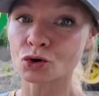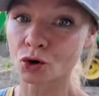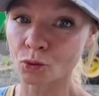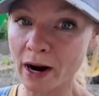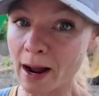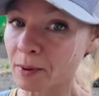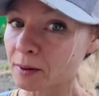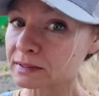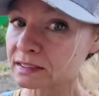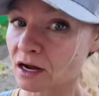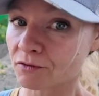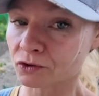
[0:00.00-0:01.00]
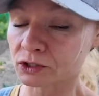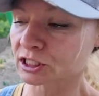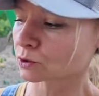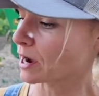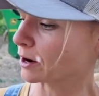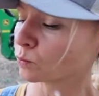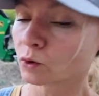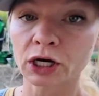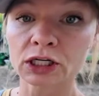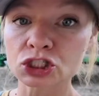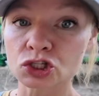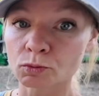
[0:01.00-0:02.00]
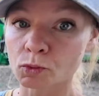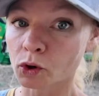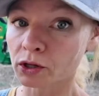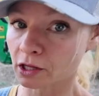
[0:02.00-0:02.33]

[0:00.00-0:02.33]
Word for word: could wrap up several, so I wouldn't do more